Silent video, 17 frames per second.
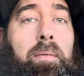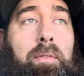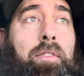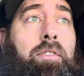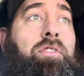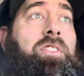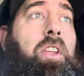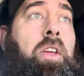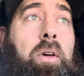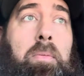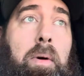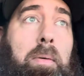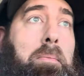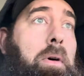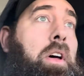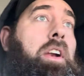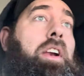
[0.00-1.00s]
steal my
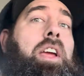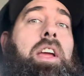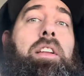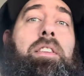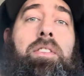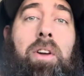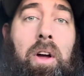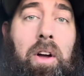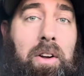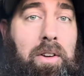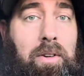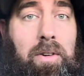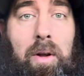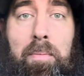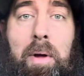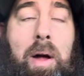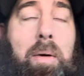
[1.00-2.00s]
money, talk
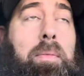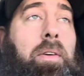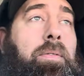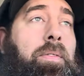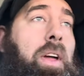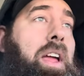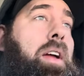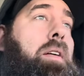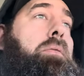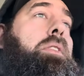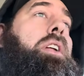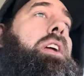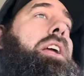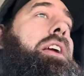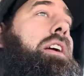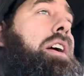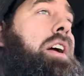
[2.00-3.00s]
about my
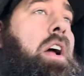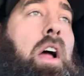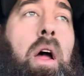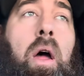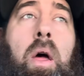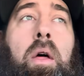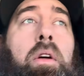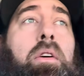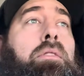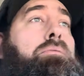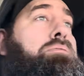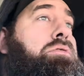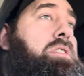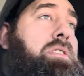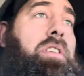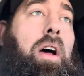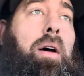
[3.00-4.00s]
family,
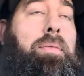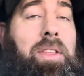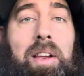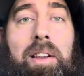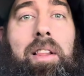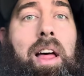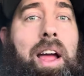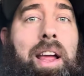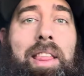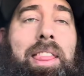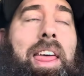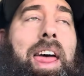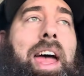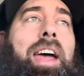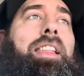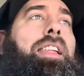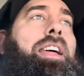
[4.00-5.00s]
something like
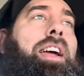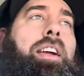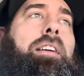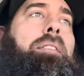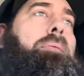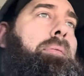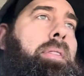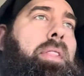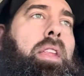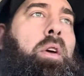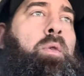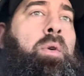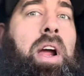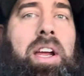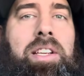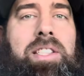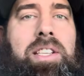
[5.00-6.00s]
that. Like
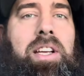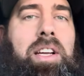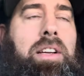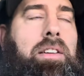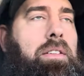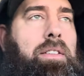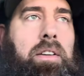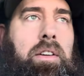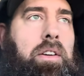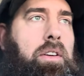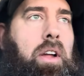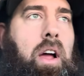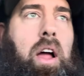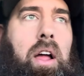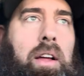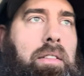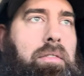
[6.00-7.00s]
racing, you're
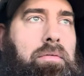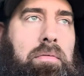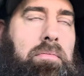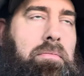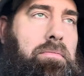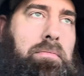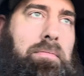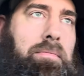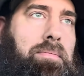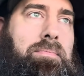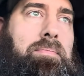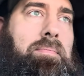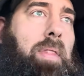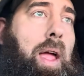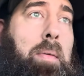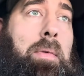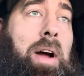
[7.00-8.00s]
not.
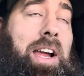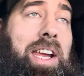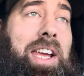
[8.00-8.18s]
I might